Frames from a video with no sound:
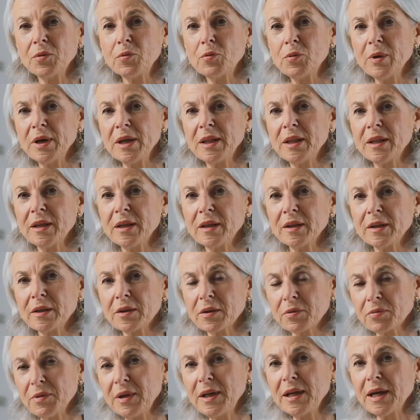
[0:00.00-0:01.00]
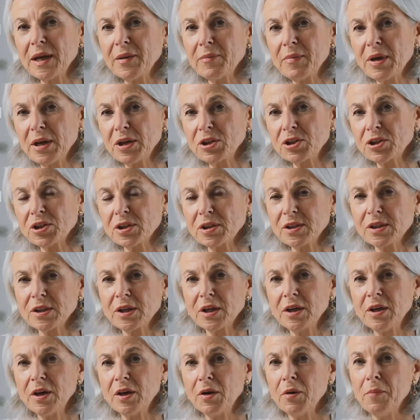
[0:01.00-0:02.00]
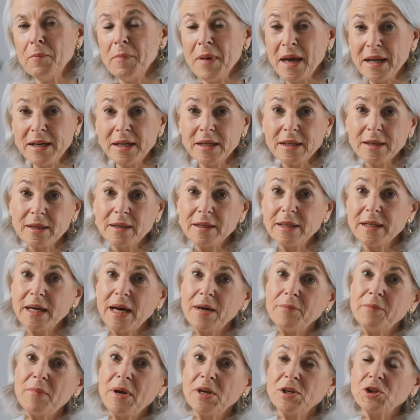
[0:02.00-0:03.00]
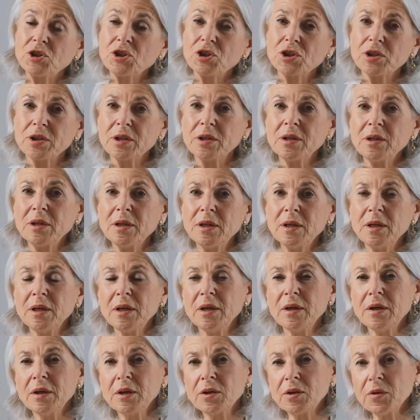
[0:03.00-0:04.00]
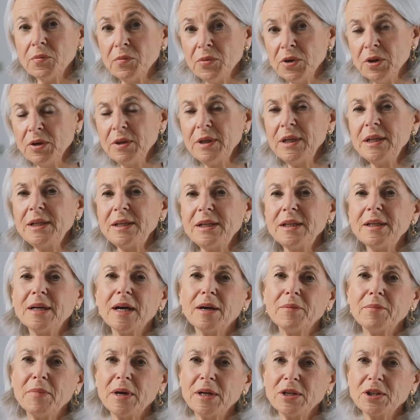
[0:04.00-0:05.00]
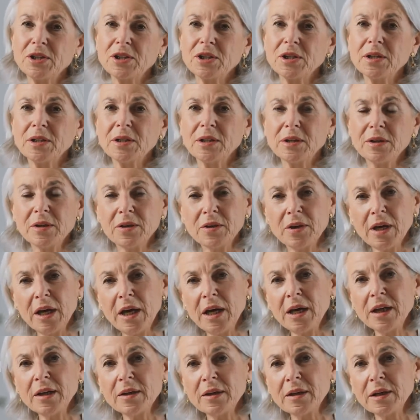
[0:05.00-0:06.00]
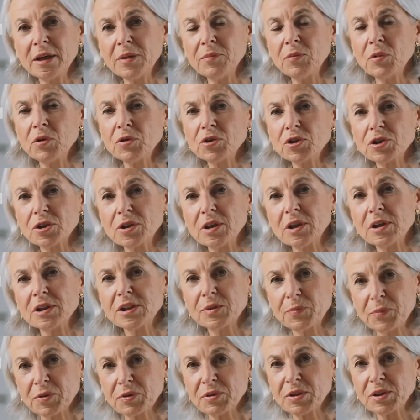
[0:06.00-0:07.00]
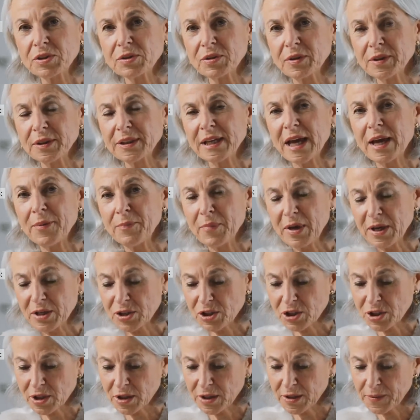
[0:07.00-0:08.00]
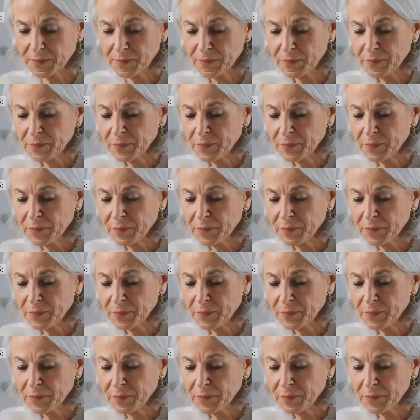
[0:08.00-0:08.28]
with the 3 dimensions: a medical dimension, a community dimension, and an emotional spiritual dimension.